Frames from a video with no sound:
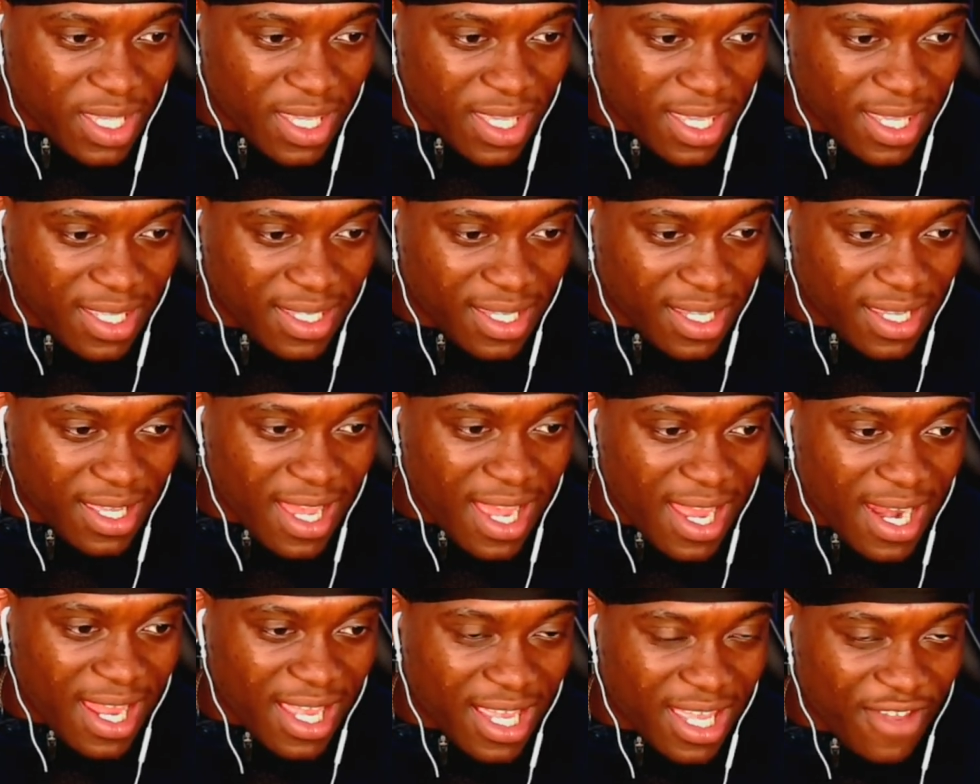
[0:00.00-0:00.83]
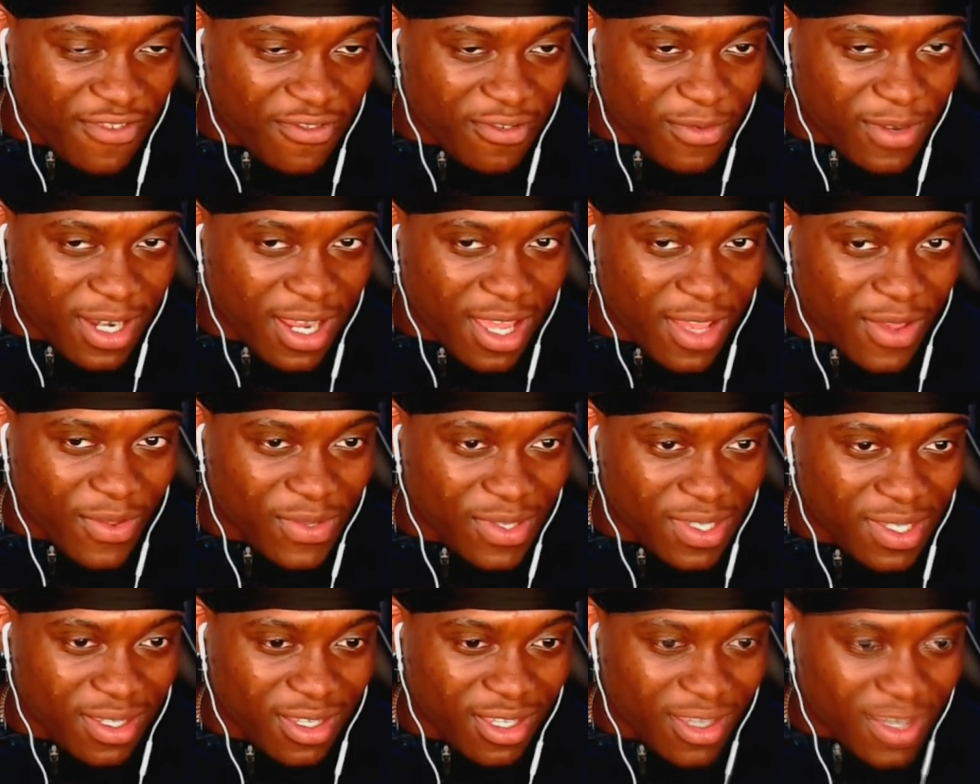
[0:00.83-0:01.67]
He's a guy like everyone
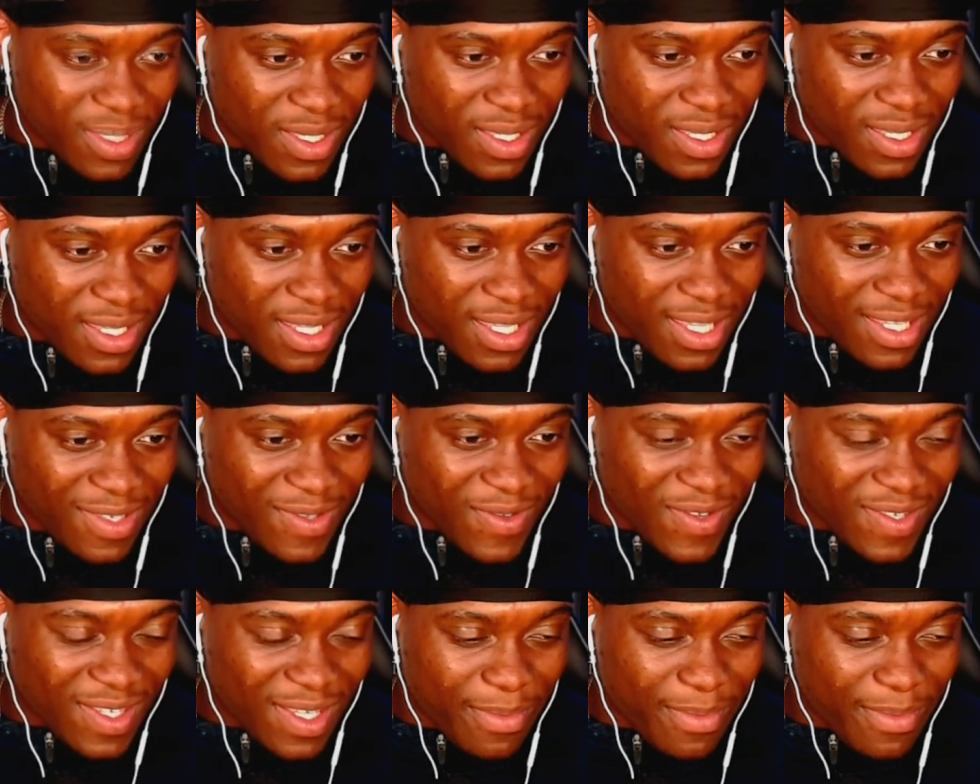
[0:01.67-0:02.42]
else. He's not